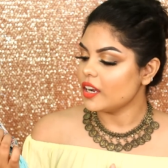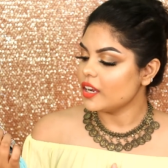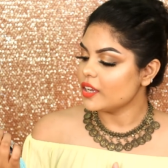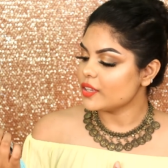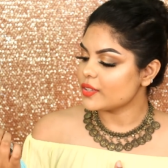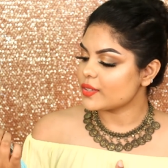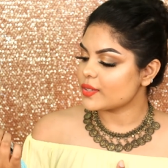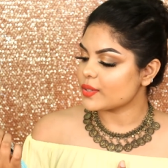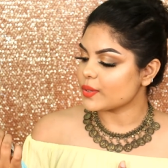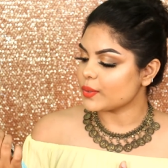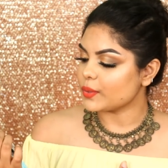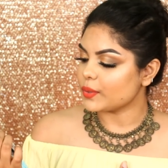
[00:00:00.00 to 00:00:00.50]

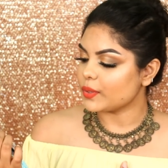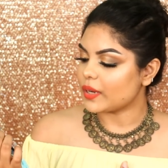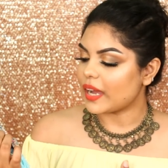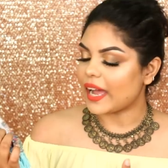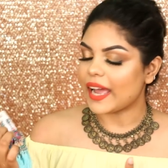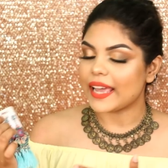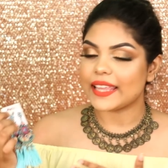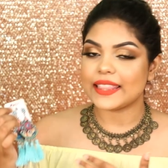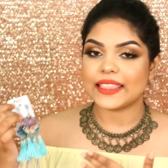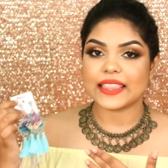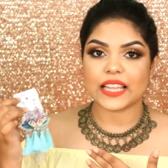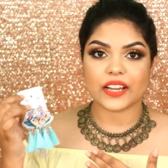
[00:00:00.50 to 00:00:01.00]
So
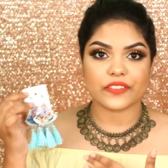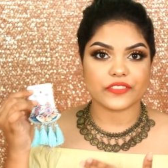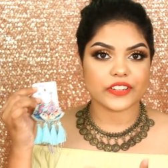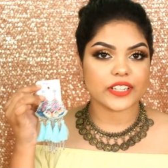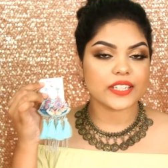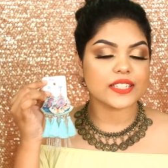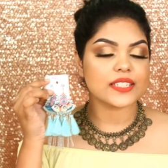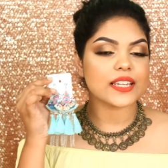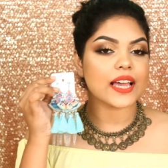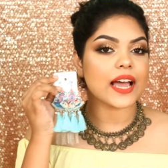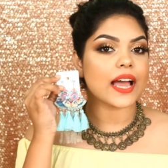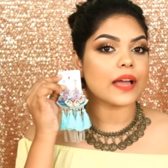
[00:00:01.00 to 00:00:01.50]
I love
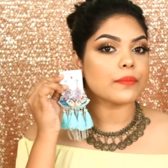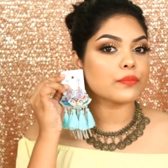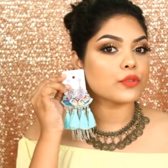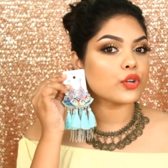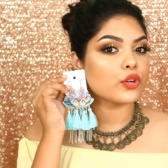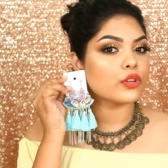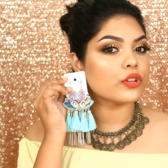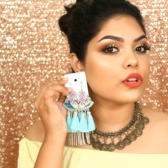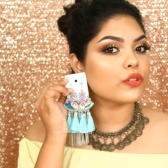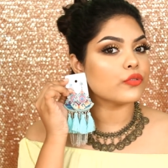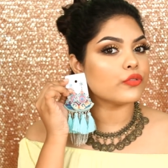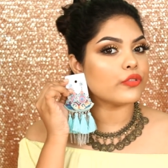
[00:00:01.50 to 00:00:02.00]
it. I'm
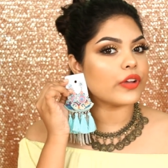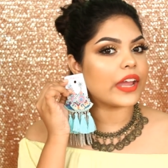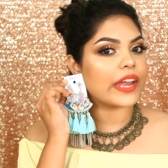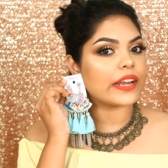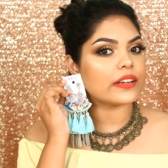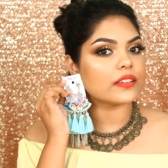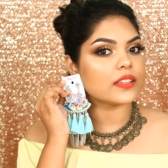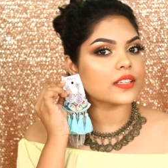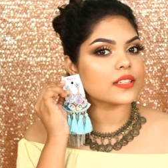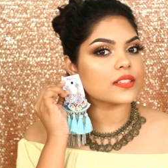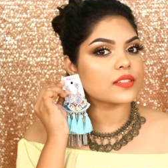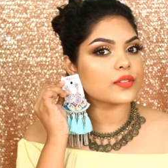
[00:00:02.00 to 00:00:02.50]
gonna wear
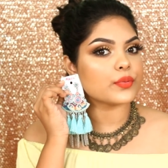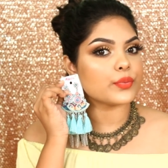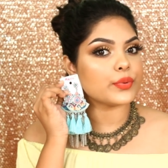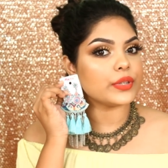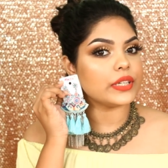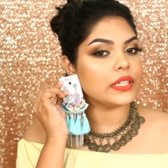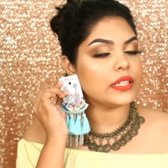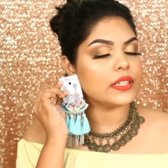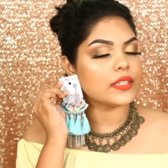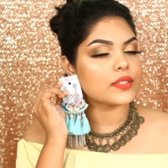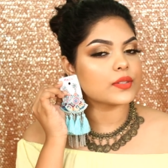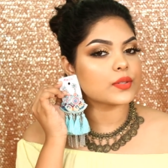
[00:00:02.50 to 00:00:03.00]
this
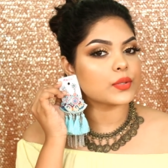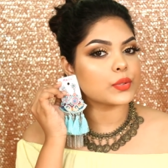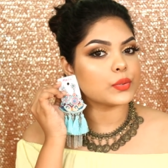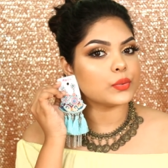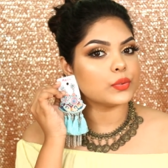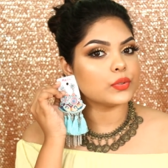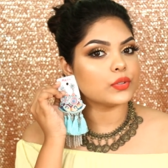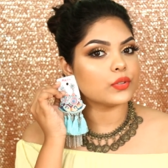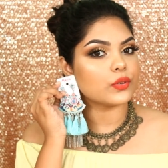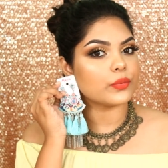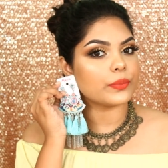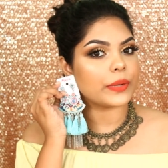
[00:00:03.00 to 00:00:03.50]
really
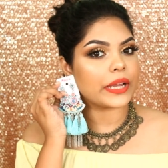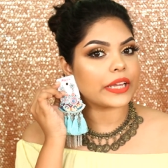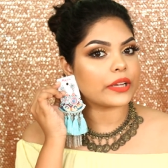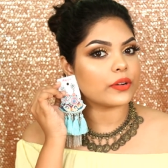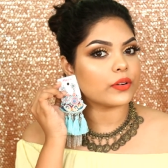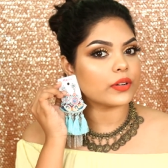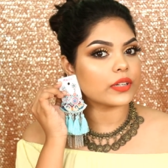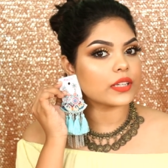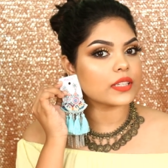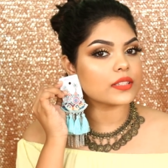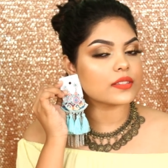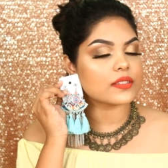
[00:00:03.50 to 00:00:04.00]
soon. Oh my
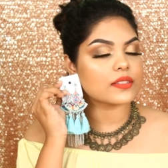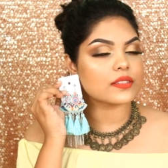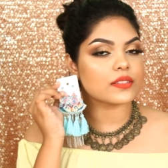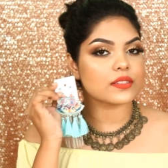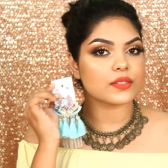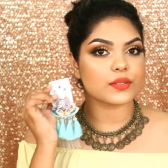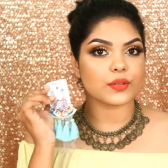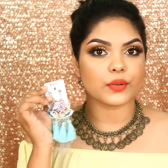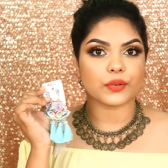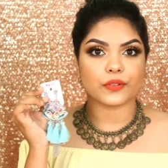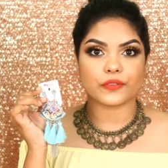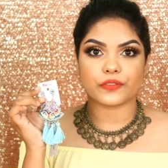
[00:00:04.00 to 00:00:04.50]
god, it's
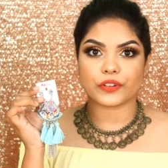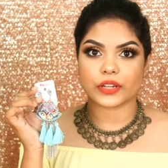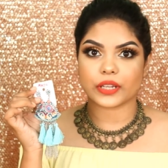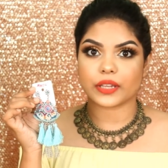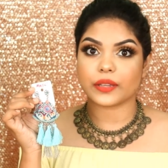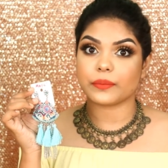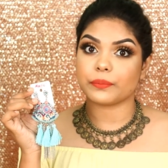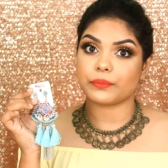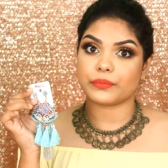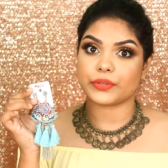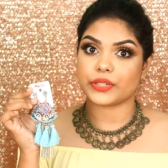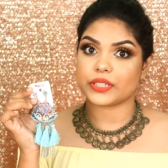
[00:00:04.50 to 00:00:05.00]
so
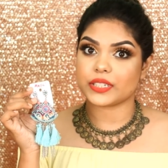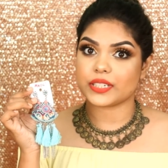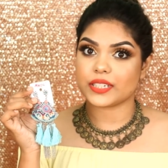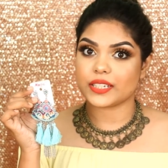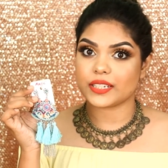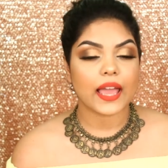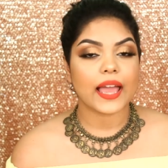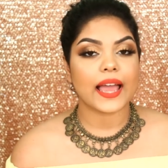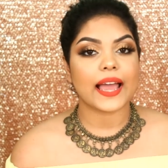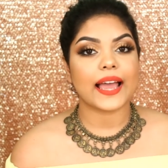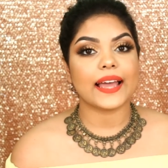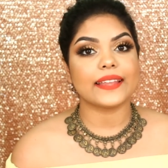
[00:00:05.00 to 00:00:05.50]
freaking pretty.
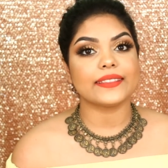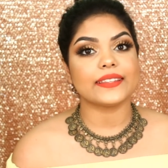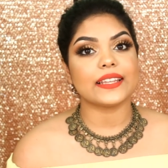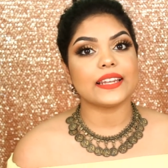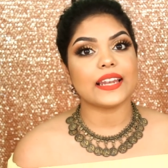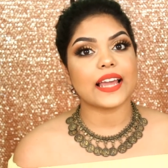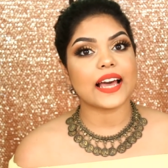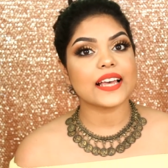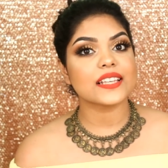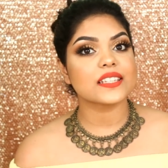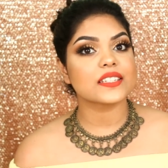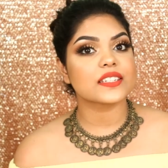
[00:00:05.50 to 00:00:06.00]
And the
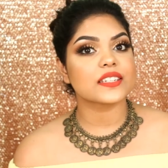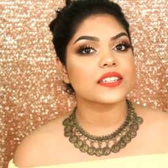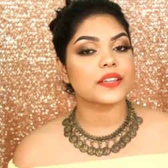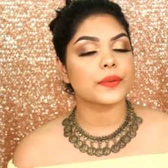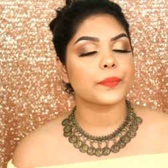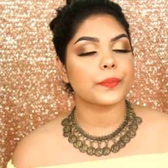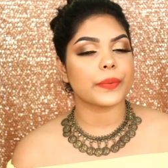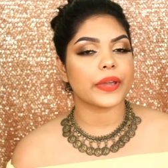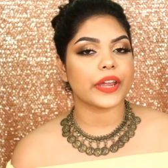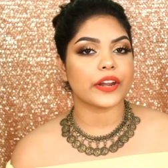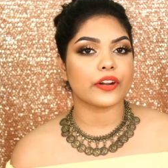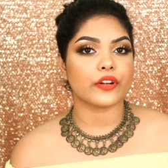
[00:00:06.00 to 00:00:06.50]
last
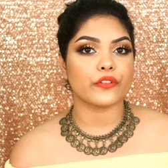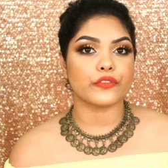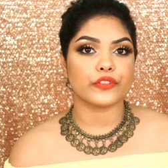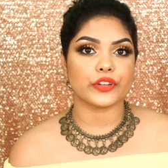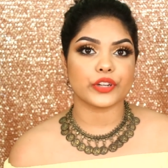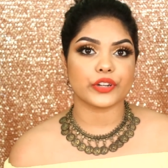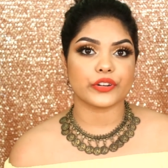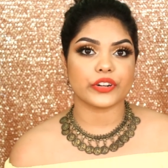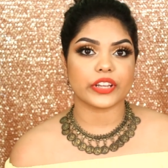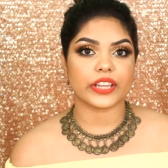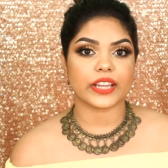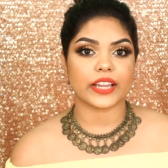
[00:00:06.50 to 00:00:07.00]
pair of
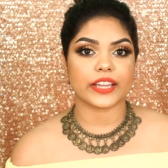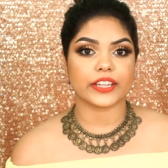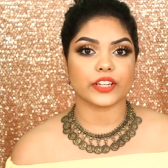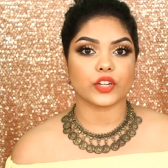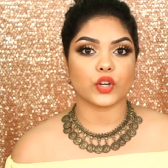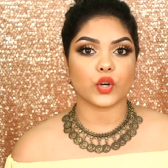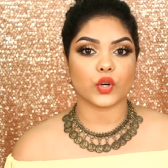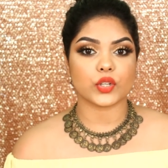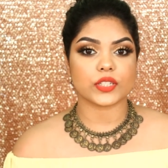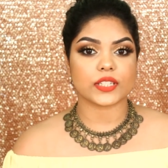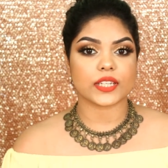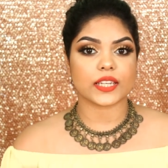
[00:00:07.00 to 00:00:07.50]
earring I
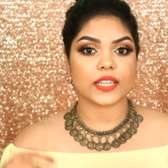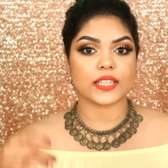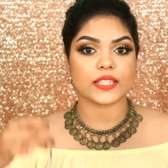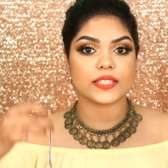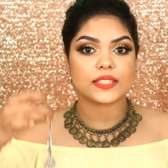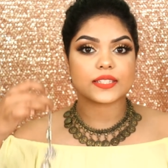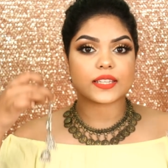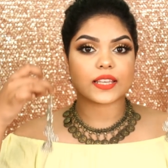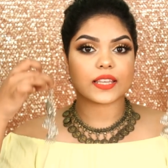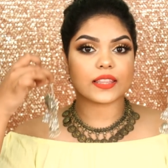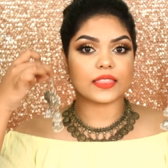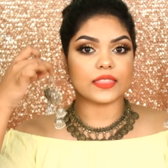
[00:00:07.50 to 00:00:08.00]
got
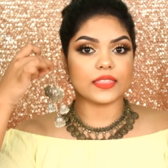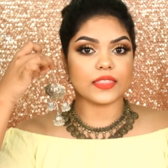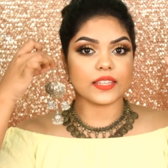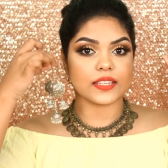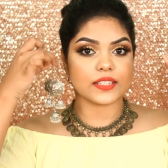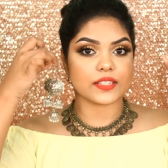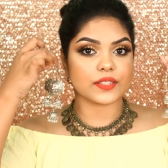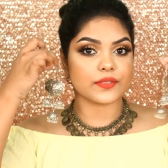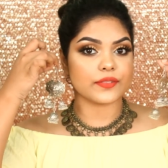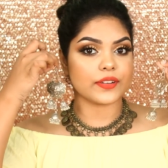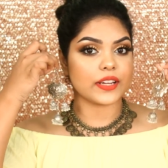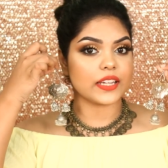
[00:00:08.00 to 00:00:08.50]
is
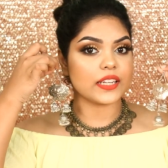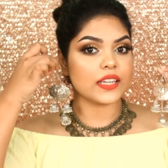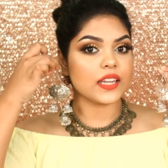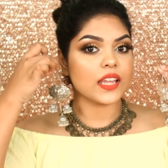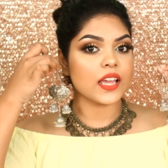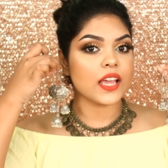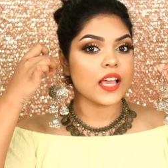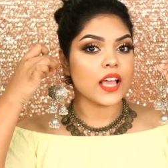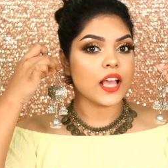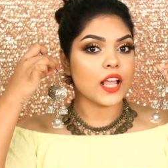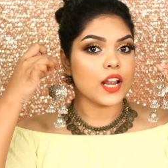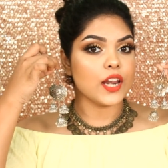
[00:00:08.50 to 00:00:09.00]
this one.
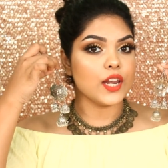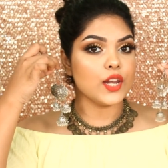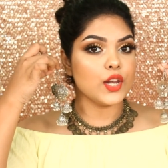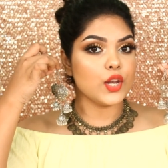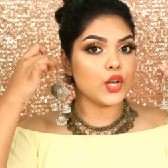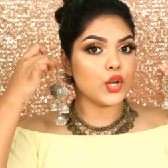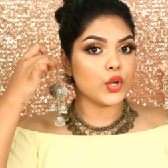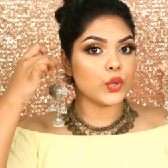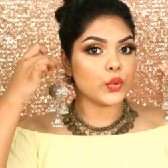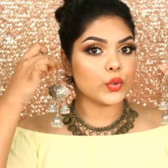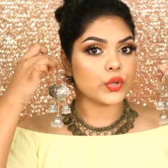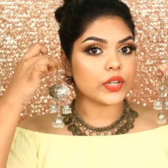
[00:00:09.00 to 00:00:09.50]

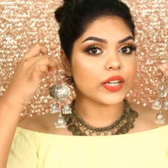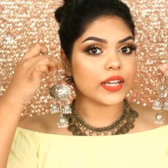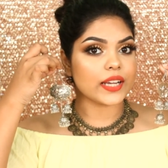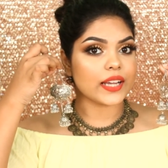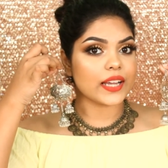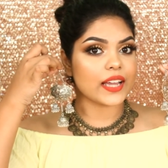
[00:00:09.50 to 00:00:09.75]
Look